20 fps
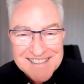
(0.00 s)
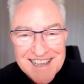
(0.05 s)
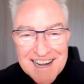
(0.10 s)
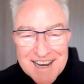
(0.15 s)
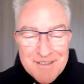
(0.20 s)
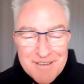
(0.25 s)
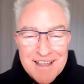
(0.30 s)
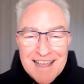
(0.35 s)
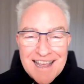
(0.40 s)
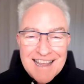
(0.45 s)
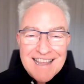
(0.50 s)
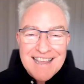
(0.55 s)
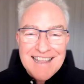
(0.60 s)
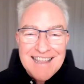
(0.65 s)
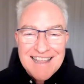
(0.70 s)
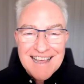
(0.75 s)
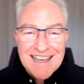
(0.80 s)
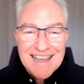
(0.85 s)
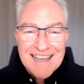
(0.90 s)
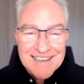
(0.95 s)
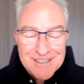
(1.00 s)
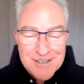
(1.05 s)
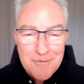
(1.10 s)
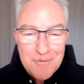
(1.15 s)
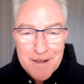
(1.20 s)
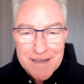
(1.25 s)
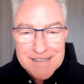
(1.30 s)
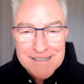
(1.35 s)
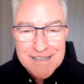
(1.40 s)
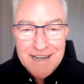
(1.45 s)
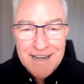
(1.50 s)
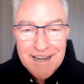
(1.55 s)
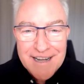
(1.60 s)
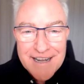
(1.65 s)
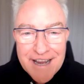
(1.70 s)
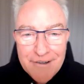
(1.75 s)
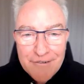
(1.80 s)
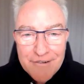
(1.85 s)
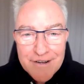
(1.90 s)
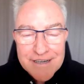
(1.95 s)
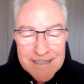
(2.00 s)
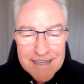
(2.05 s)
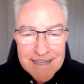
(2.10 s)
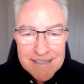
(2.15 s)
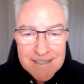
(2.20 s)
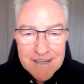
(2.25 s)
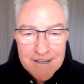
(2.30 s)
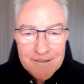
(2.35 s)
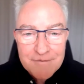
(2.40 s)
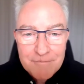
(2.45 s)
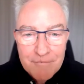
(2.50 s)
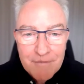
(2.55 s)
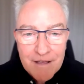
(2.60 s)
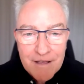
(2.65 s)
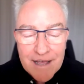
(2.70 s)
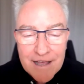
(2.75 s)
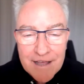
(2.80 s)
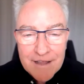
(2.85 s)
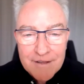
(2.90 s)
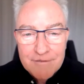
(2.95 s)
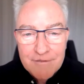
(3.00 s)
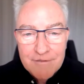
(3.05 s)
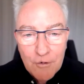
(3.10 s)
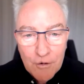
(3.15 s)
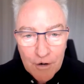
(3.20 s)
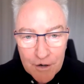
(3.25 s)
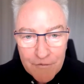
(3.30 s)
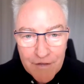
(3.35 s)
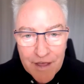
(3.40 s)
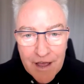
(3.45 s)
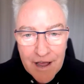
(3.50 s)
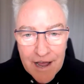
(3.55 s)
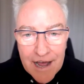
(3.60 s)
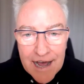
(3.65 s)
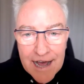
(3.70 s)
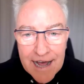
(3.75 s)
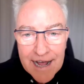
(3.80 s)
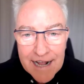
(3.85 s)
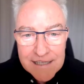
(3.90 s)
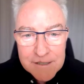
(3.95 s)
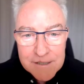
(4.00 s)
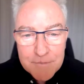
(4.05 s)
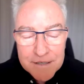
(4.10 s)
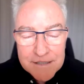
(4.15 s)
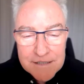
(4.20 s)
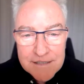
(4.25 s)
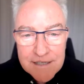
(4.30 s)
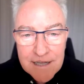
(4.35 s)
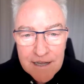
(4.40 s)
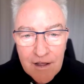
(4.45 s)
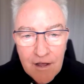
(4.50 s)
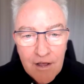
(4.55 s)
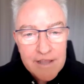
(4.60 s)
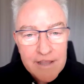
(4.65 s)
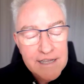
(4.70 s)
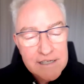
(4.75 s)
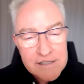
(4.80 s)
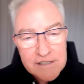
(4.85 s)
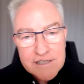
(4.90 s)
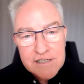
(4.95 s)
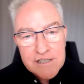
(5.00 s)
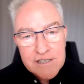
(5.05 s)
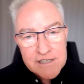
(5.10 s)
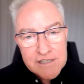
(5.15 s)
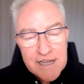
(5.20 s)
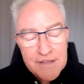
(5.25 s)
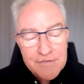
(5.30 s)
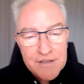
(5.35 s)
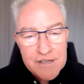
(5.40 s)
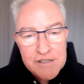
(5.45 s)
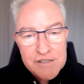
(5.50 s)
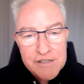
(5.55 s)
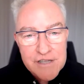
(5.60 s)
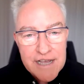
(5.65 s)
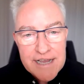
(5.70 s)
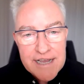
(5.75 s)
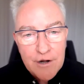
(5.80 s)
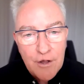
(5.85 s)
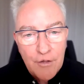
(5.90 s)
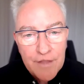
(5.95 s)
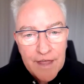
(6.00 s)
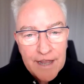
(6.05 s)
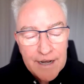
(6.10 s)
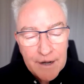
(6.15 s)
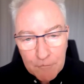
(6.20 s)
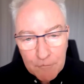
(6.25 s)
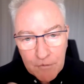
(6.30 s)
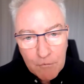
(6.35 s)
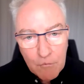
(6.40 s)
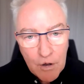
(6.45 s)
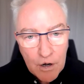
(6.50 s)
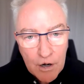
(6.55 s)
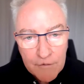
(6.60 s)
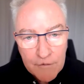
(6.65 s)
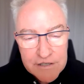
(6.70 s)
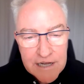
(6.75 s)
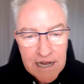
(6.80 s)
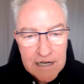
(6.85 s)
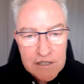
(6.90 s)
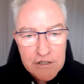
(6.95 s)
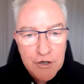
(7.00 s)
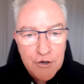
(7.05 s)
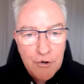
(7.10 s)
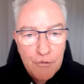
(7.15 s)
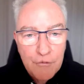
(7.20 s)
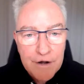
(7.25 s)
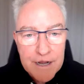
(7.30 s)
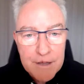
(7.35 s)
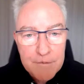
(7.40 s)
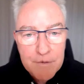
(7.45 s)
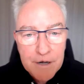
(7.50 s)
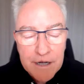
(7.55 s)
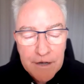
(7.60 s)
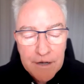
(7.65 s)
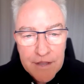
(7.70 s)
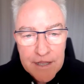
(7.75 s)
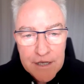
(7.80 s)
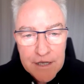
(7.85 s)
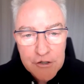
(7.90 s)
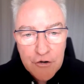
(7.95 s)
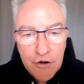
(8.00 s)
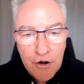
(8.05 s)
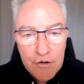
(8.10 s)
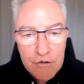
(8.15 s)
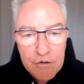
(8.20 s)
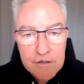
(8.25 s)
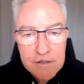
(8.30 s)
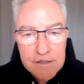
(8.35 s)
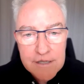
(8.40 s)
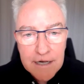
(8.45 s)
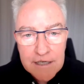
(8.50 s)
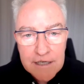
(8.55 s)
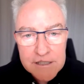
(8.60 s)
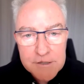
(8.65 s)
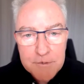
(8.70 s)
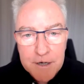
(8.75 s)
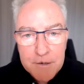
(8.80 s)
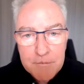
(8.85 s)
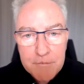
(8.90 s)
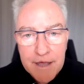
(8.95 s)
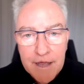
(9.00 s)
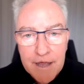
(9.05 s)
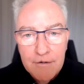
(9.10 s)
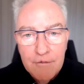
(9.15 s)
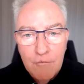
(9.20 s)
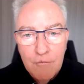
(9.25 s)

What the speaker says: going to be topics that are near and dear to all of our hearts. But I guess just to set the scene on that, and well, I've touched it already a bit in the intro, tell us a bit about